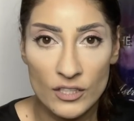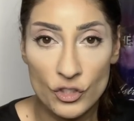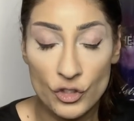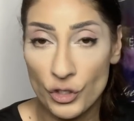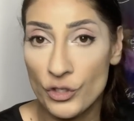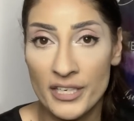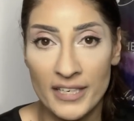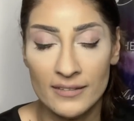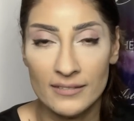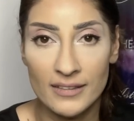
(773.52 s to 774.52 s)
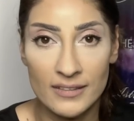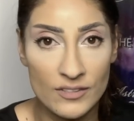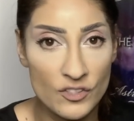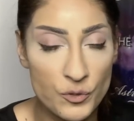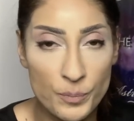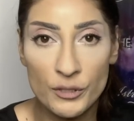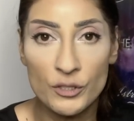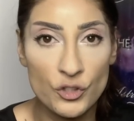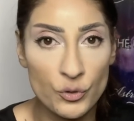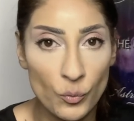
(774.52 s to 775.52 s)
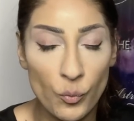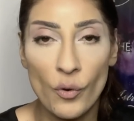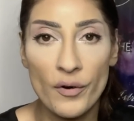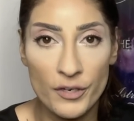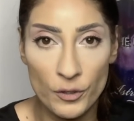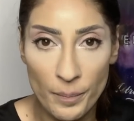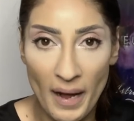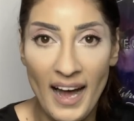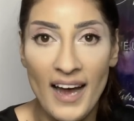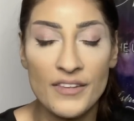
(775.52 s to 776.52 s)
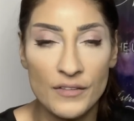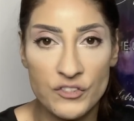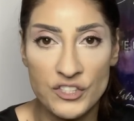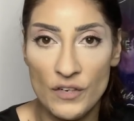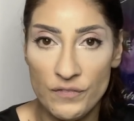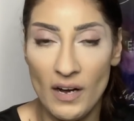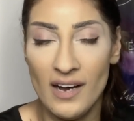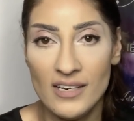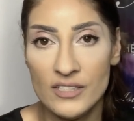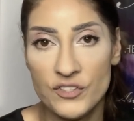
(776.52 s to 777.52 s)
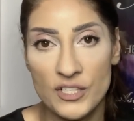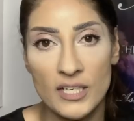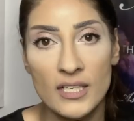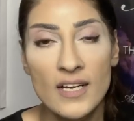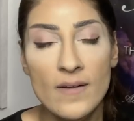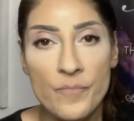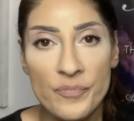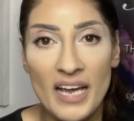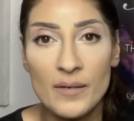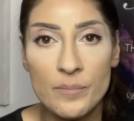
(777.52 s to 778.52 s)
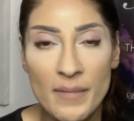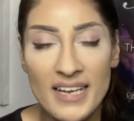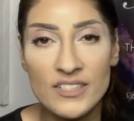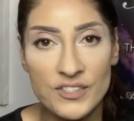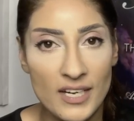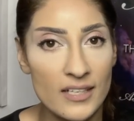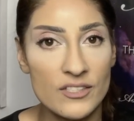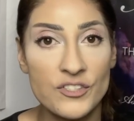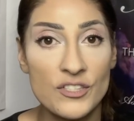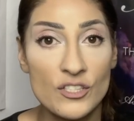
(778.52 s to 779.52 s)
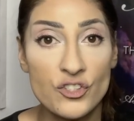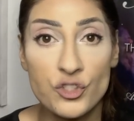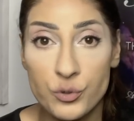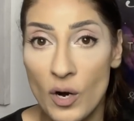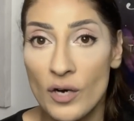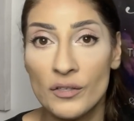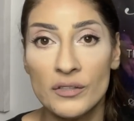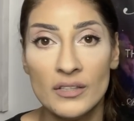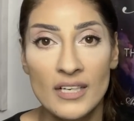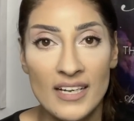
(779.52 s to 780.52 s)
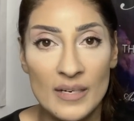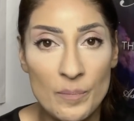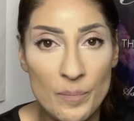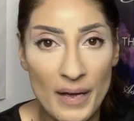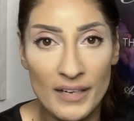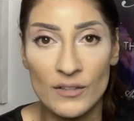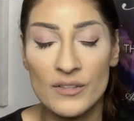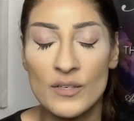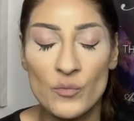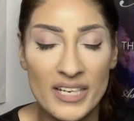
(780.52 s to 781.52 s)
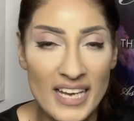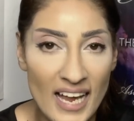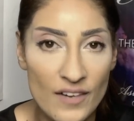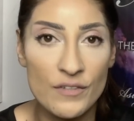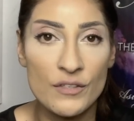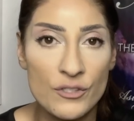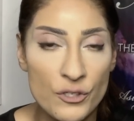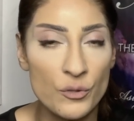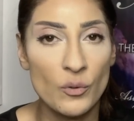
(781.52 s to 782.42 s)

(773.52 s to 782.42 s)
journey, the spiritual warrior path of self honesty that makes us stronger and better than we ever knew